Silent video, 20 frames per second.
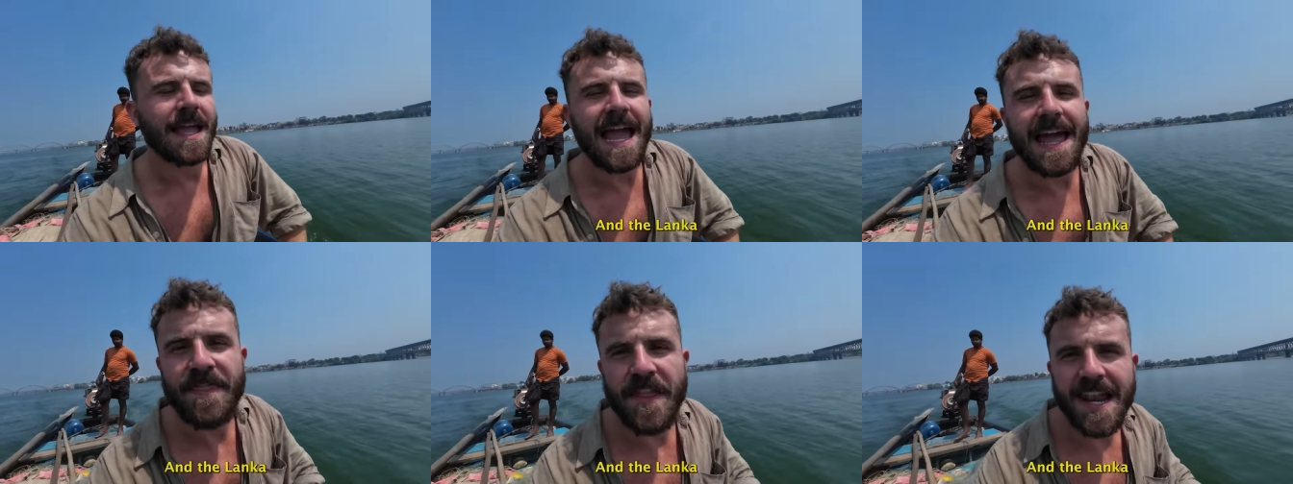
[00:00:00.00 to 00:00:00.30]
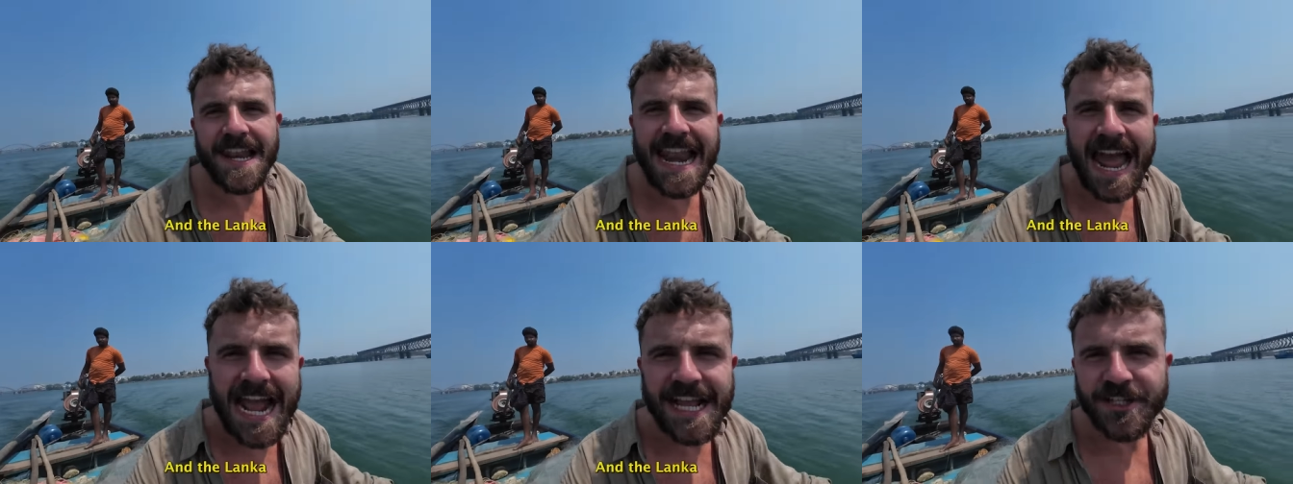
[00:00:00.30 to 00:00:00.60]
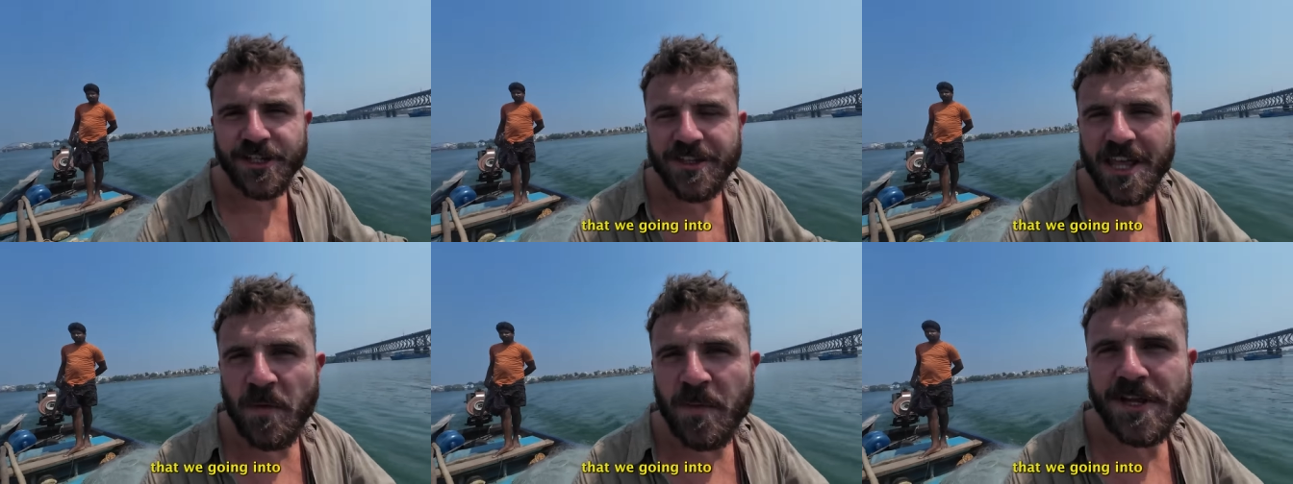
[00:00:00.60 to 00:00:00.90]
And the
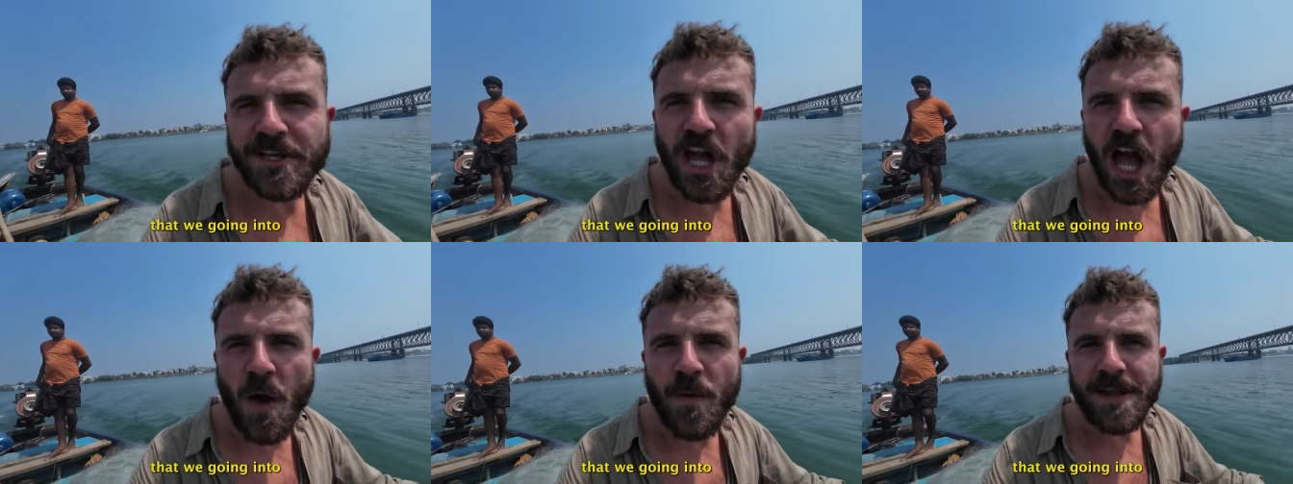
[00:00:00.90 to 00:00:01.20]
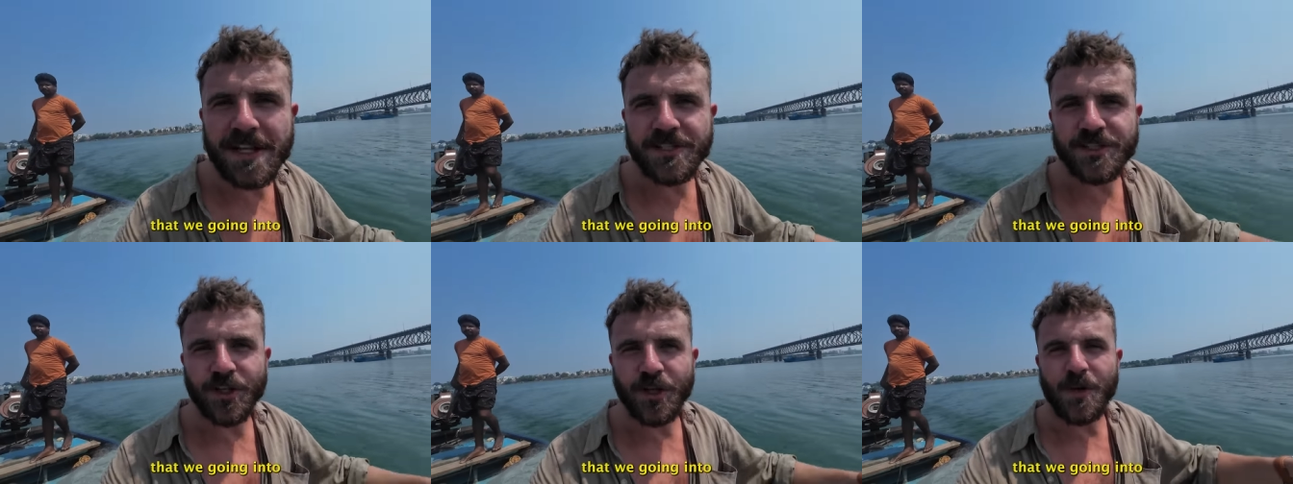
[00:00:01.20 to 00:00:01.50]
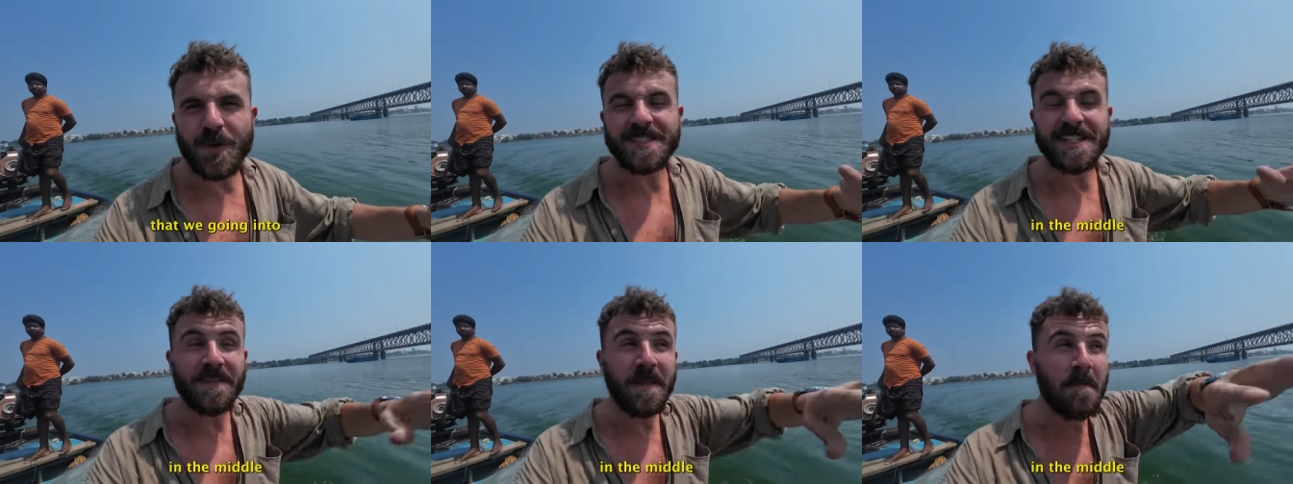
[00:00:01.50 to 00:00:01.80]
Lanka that we're going to
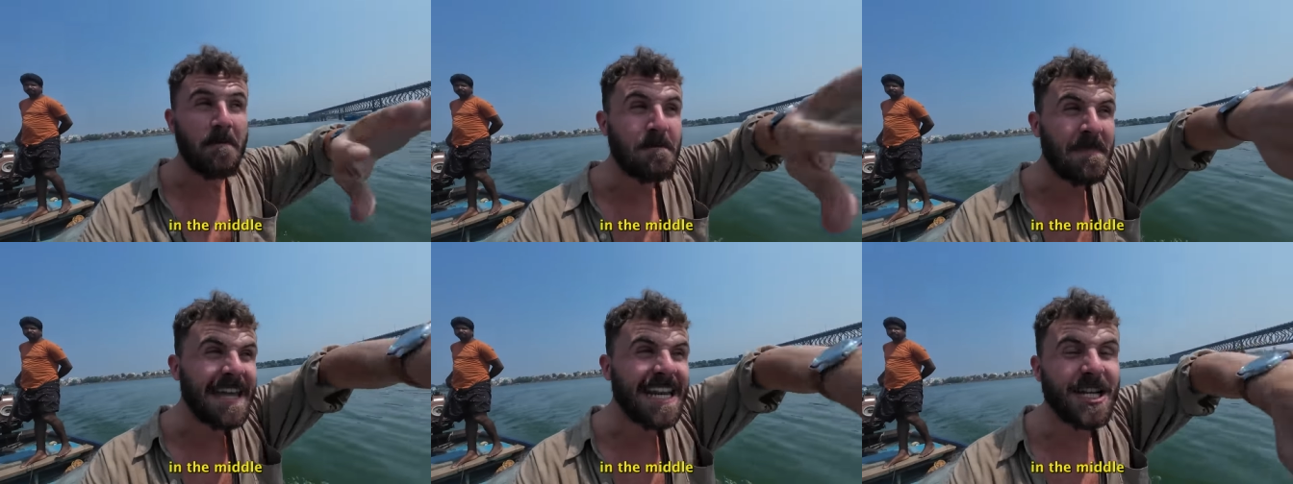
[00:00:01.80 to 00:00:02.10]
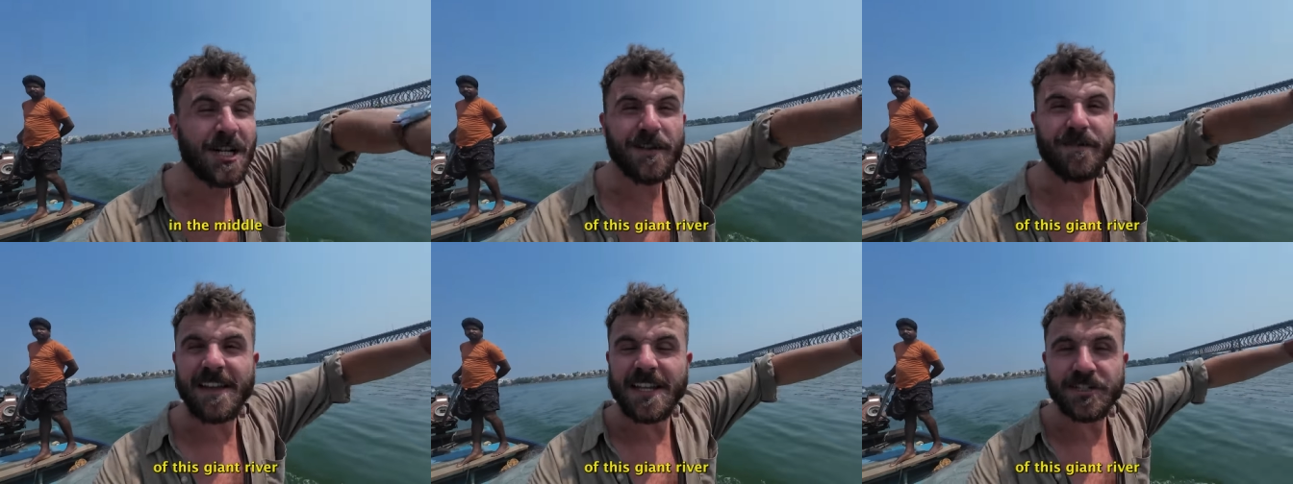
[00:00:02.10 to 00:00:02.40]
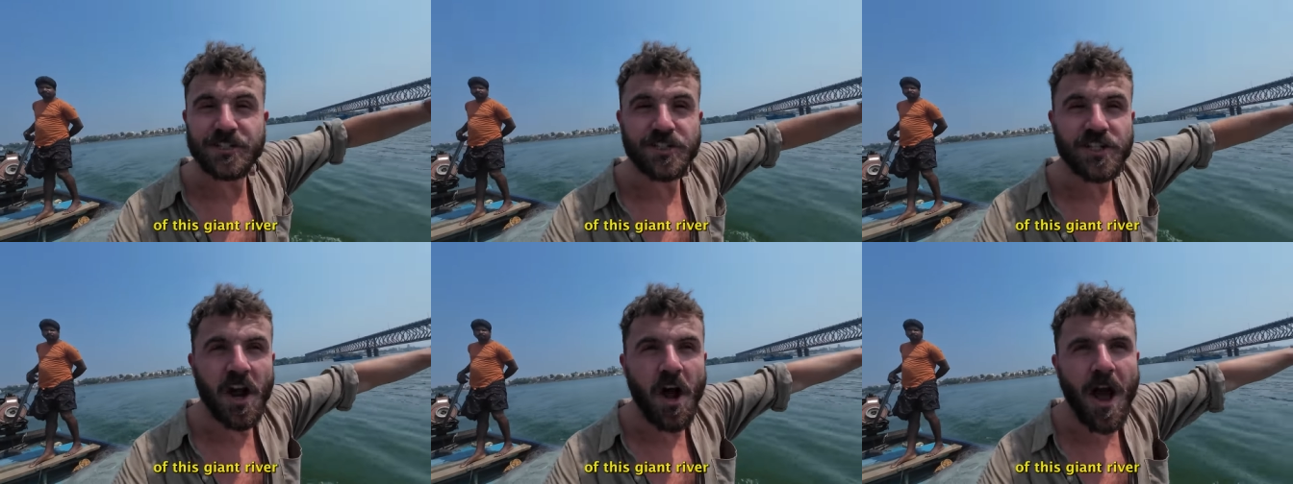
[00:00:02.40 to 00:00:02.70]
is in the middle of
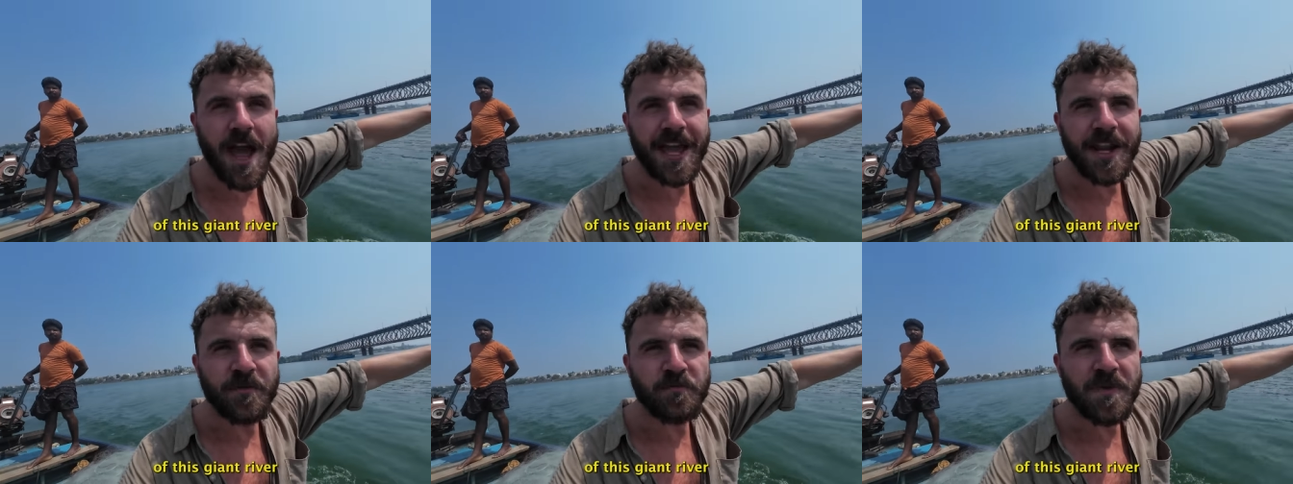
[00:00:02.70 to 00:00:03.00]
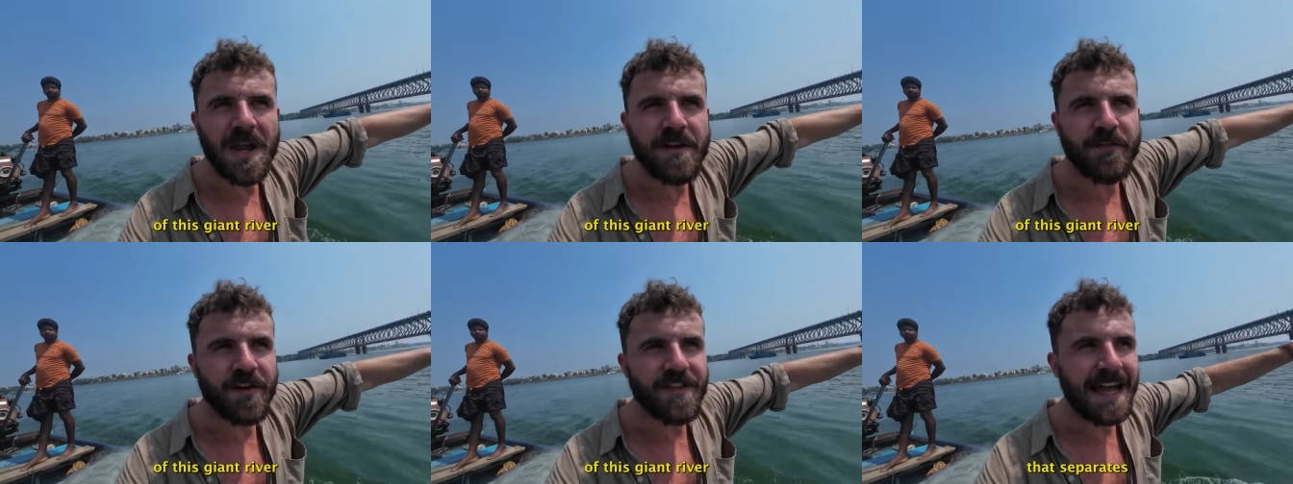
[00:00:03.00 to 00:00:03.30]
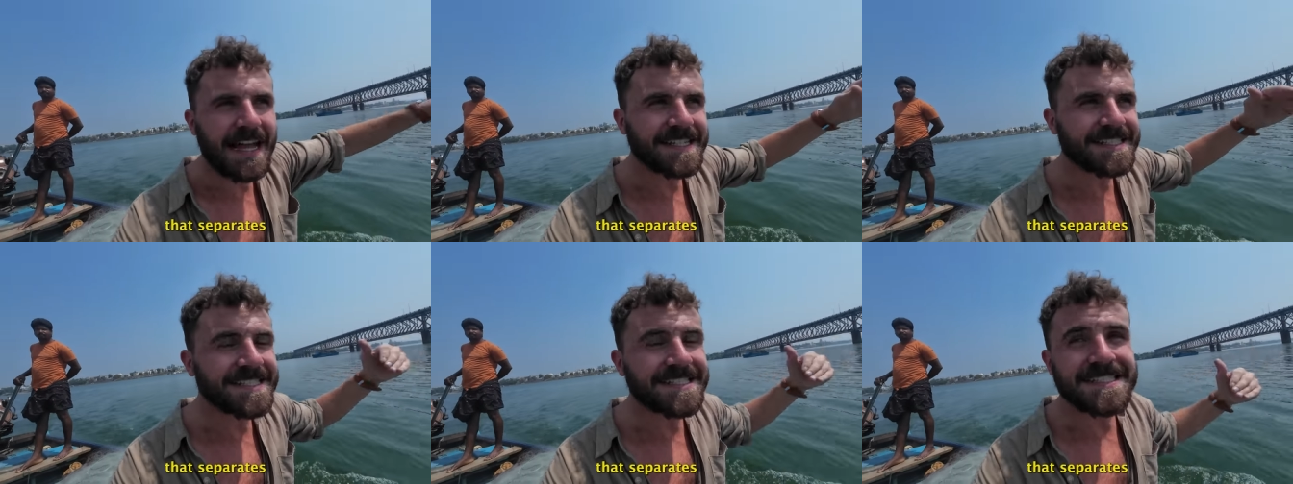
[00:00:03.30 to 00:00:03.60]
this giant river
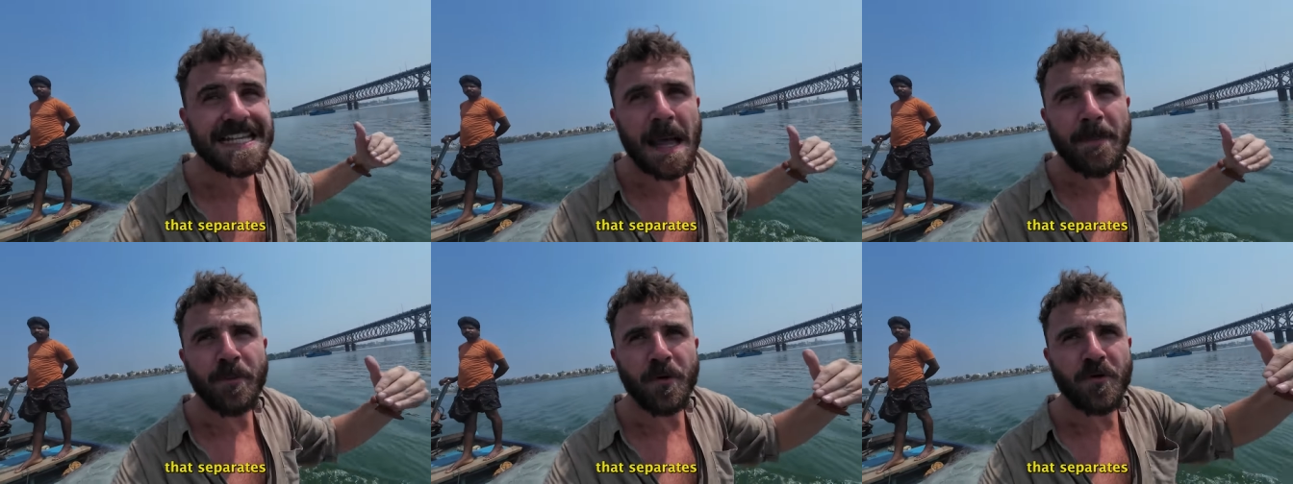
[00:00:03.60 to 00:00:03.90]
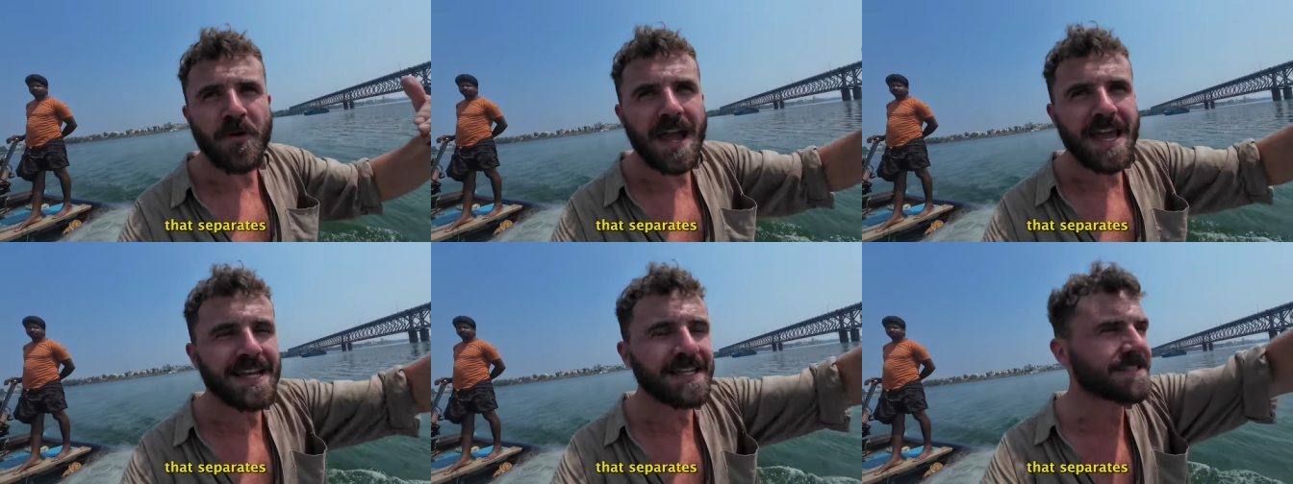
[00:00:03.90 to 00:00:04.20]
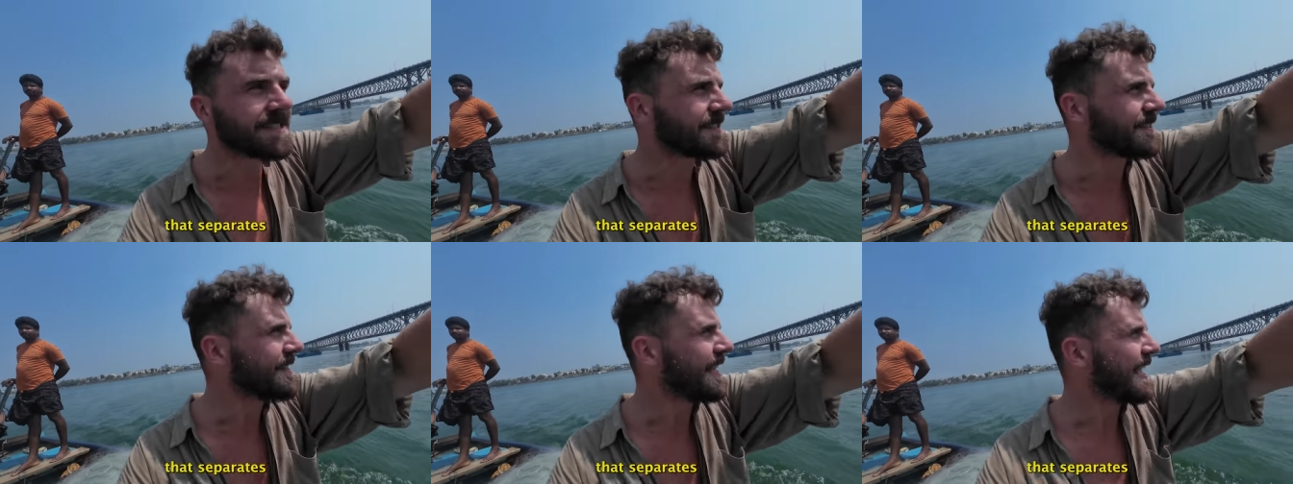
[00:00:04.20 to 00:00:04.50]
that
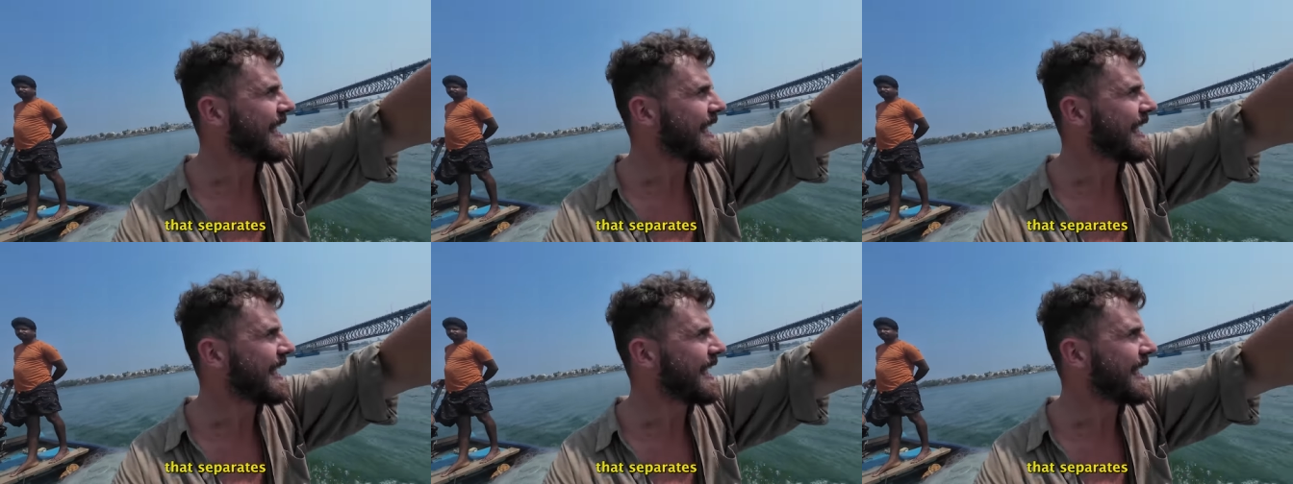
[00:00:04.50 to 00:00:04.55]
separates.